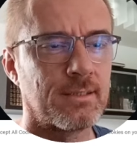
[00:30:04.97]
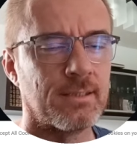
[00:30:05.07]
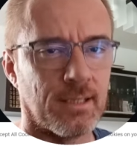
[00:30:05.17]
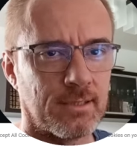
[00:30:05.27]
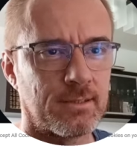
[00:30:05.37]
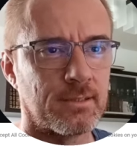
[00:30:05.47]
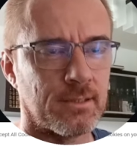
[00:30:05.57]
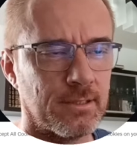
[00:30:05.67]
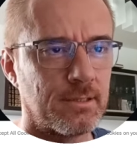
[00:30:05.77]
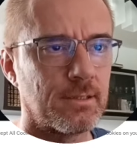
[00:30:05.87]
Yes,
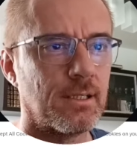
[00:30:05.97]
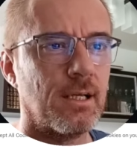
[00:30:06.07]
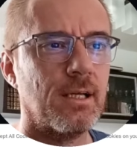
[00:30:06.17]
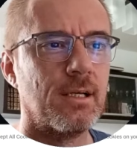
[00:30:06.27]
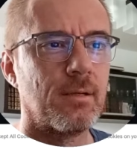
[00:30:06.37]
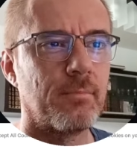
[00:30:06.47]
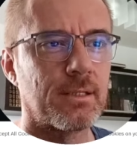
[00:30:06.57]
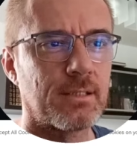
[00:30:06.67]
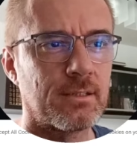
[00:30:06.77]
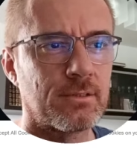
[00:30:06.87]
it is.
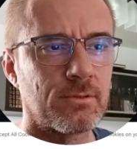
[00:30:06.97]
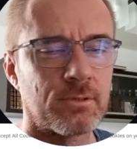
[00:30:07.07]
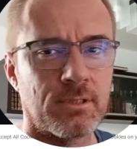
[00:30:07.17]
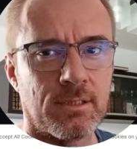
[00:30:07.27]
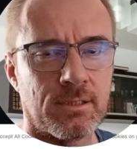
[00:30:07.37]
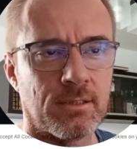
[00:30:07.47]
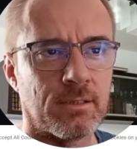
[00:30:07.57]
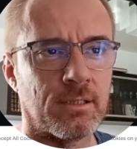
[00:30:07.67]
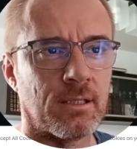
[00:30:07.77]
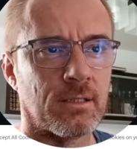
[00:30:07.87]
But as you see
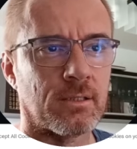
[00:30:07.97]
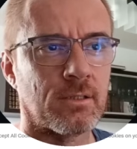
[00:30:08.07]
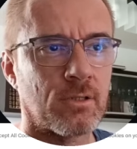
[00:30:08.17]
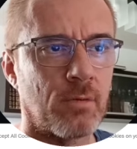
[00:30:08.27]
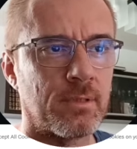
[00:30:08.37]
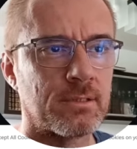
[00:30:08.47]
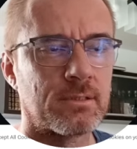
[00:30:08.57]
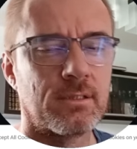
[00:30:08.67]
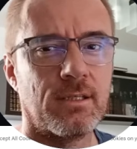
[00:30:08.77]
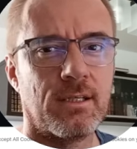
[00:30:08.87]
in the
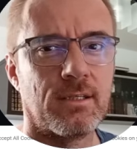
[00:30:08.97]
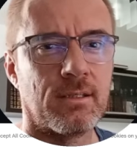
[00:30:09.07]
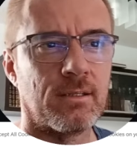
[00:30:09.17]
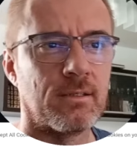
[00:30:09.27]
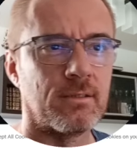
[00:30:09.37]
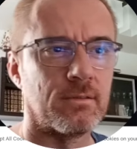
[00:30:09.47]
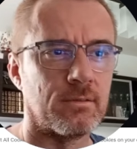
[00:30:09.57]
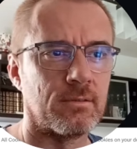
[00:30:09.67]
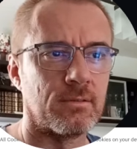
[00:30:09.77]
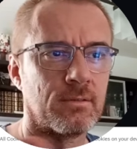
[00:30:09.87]
comments,
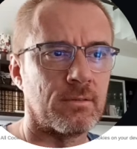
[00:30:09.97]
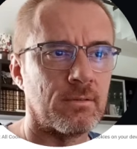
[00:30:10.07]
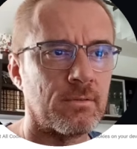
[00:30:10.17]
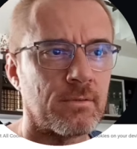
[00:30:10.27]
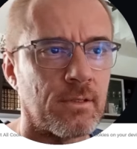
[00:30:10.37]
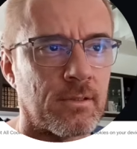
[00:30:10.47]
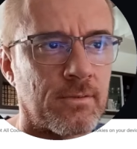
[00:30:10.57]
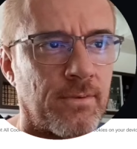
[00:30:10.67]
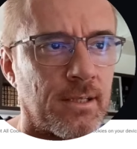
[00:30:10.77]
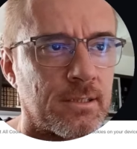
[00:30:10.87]

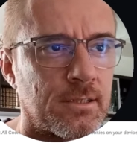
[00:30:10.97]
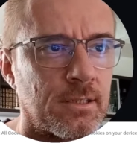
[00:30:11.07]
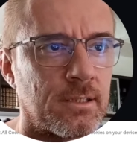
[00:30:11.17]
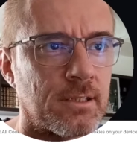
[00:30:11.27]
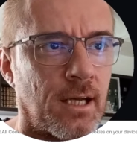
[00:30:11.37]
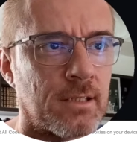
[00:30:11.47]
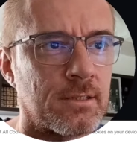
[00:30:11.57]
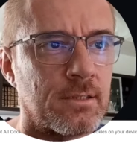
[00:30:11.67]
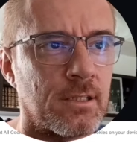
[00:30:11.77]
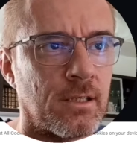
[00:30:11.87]
at first it
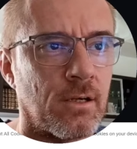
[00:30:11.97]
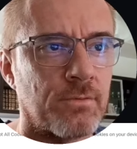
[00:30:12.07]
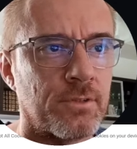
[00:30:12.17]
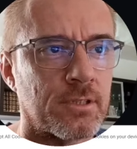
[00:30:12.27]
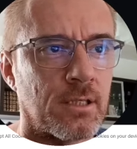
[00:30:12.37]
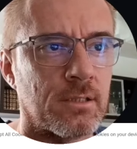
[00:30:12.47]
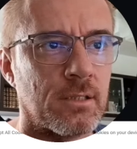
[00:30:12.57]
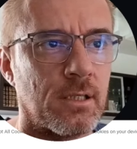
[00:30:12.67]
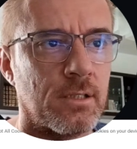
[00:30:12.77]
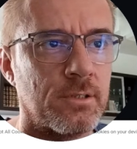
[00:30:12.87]
adds the official
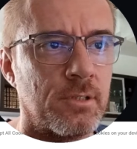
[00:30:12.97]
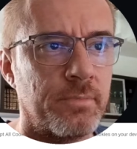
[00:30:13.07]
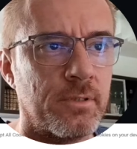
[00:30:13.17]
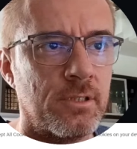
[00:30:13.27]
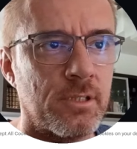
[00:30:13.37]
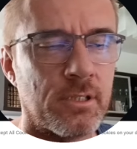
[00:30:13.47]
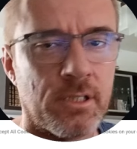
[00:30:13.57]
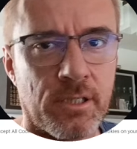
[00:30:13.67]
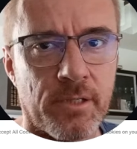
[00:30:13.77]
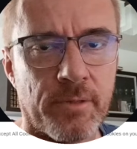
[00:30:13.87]
GPG
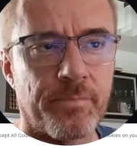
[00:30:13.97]
key